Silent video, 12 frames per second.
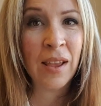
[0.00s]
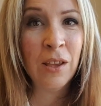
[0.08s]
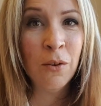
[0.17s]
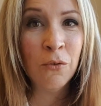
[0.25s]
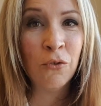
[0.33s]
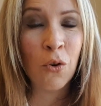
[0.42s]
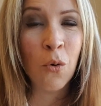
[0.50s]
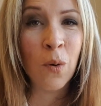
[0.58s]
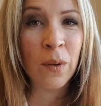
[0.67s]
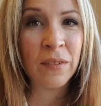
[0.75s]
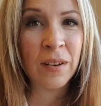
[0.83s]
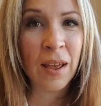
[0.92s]
Huge
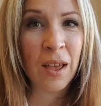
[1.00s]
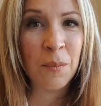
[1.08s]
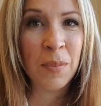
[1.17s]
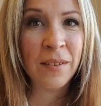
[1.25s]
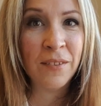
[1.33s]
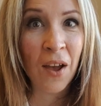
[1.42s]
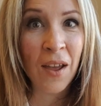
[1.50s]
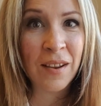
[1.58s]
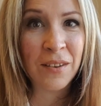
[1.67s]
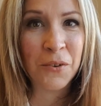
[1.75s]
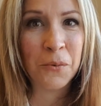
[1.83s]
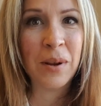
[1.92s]
goals that I had been
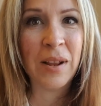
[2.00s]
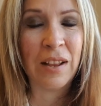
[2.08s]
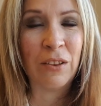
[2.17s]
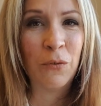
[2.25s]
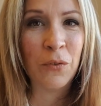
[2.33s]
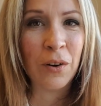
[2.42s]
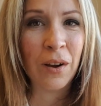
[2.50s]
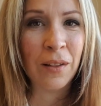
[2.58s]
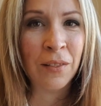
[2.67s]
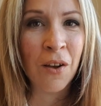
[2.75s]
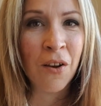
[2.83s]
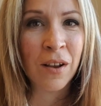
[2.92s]
dying to reach for a
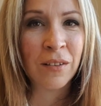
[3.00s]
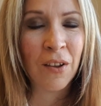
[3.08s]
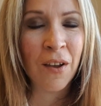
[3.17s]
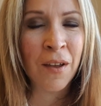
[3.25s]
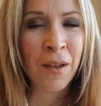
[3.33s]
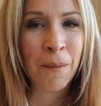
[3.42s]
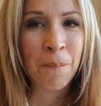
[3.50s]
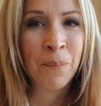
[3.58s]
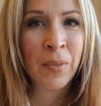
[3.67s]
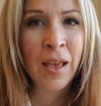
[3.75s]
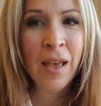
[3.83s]
long time